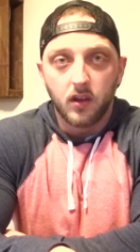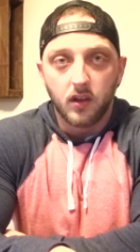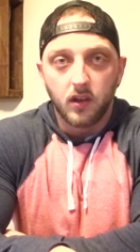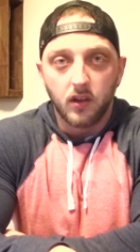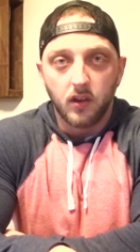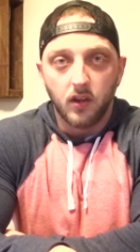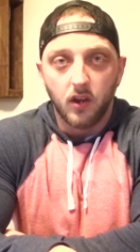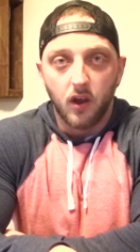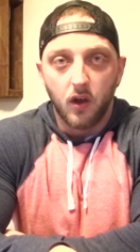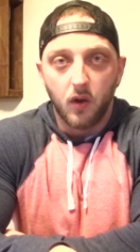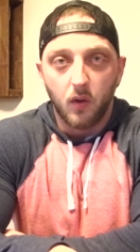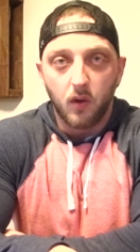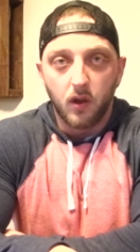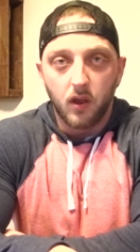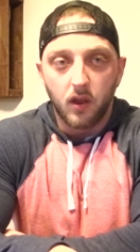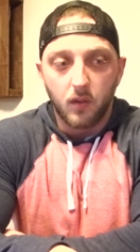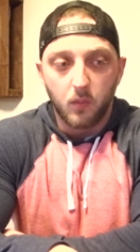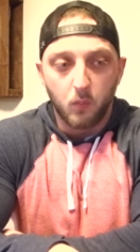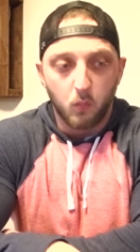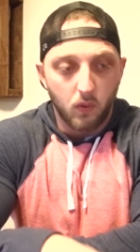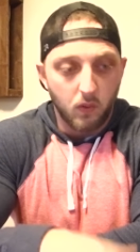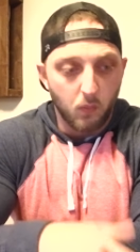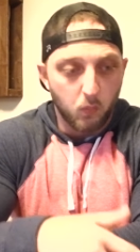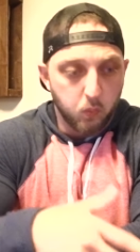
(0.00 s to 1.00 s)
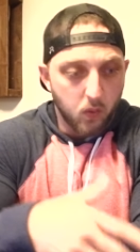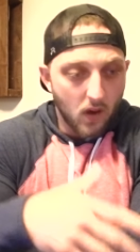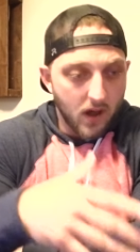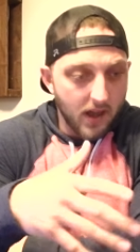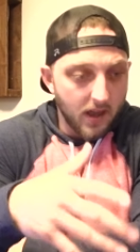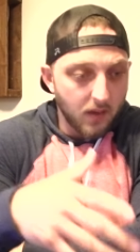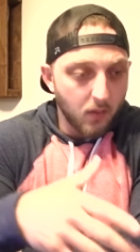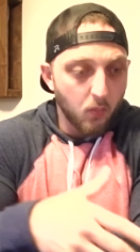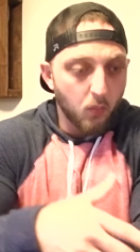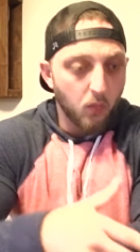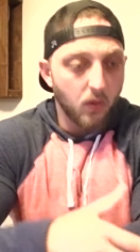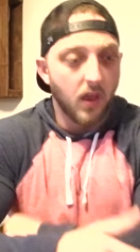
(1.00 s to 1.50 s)
You know,
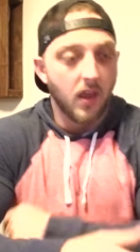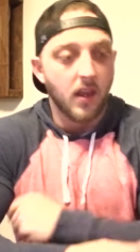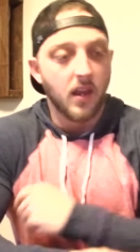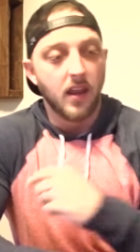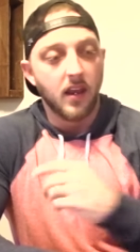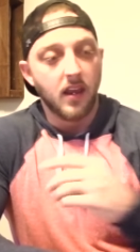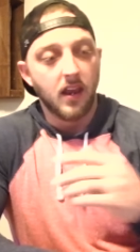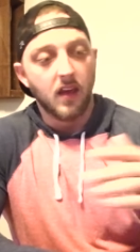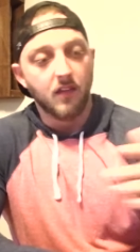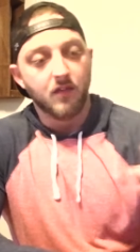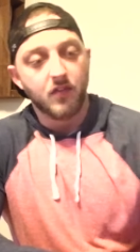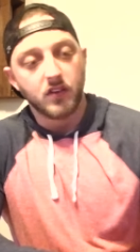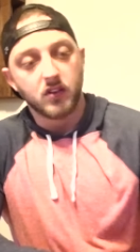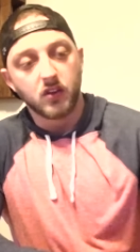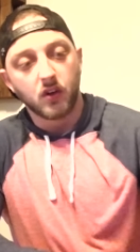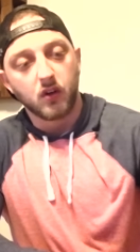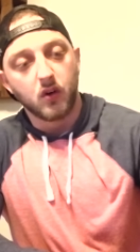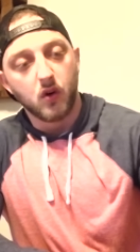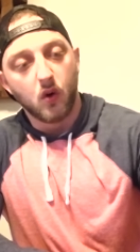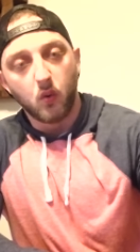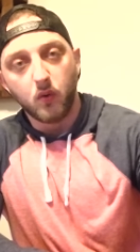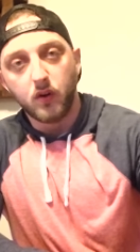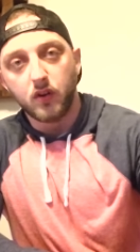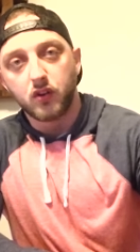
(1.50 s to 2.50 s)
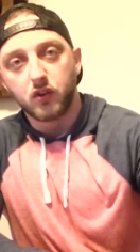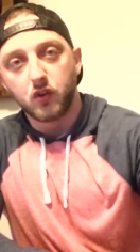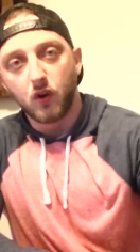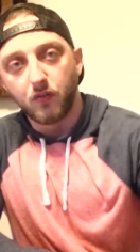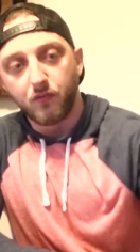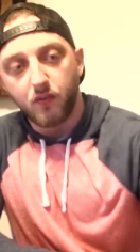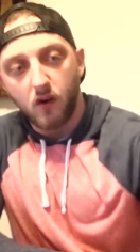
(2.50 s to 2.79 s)
why? And then if it's a goal that's so